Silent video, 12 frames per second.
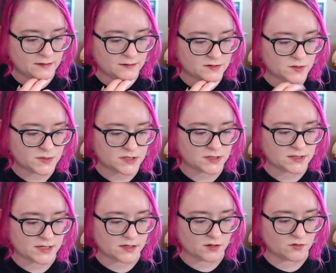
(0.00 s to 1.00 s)
This almost looks
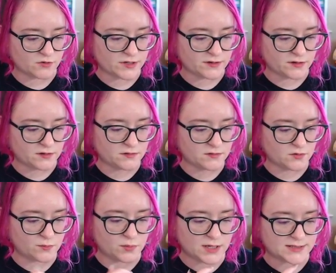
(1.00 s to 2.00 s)
like a grill,
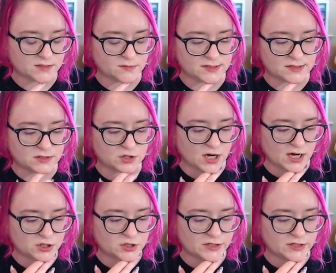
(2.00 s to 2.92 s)
possibly a trash